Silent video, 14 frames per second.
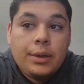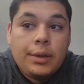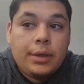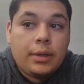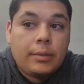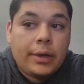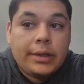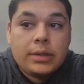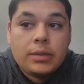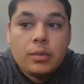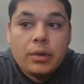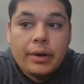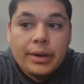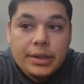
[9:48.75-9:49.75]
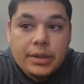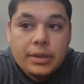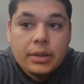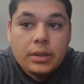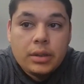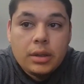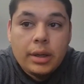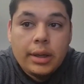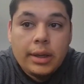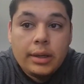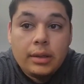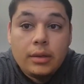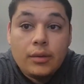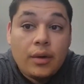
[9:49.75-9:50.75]
You're my inspiration
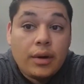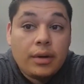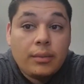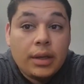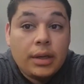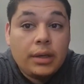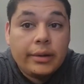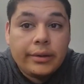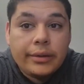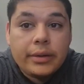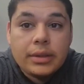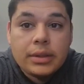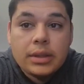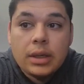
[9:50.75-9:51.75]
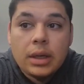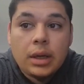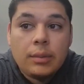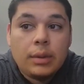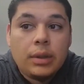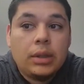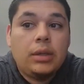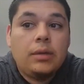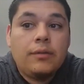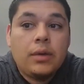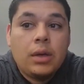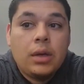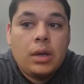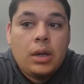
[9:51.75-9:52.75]
and you are to many others, I believe.
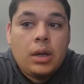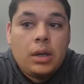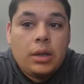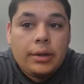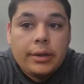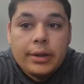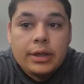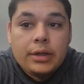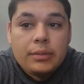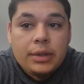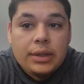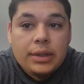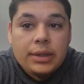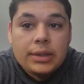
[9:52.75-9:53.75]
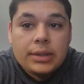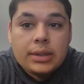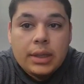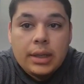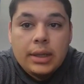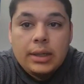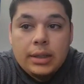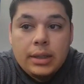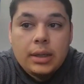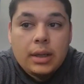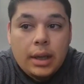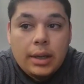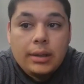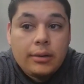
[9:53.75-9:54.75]
You're going to beat this and
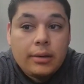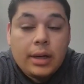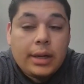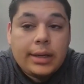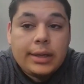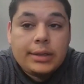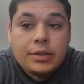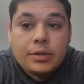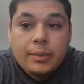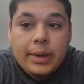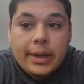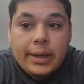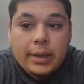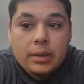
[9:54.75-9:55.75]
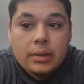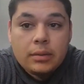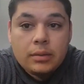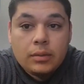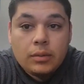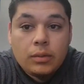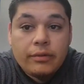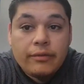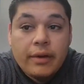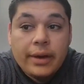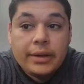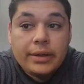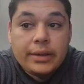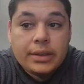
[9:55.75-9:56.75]
I know God has your back. We're
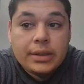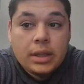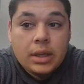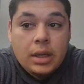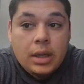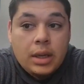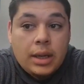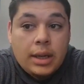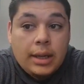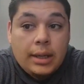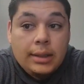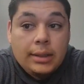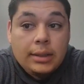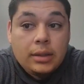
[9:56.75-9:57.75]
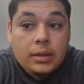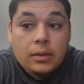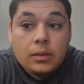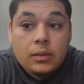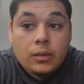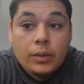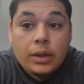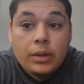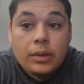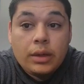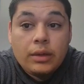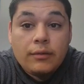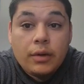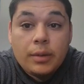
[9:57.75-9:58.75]
fighters and we don't
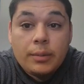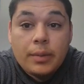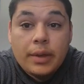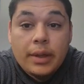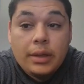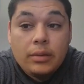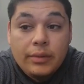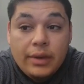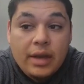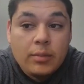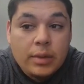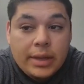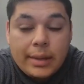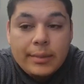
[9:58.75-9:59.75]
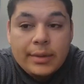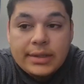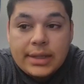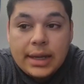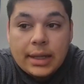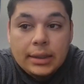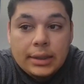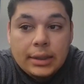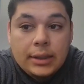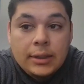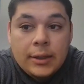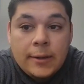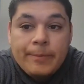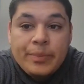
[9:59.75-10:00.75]
give up and you gave me that mentality
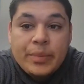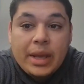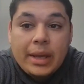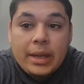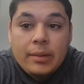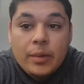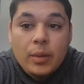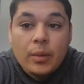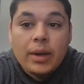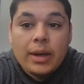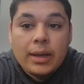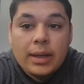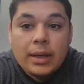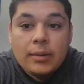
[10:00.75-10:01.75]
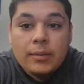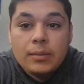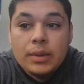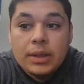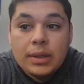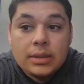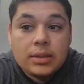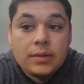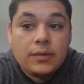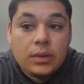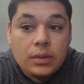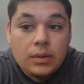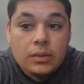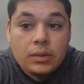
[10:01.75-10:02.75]
I am the way I am because of
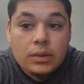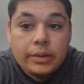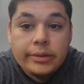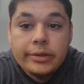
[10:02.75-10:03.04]
you. Your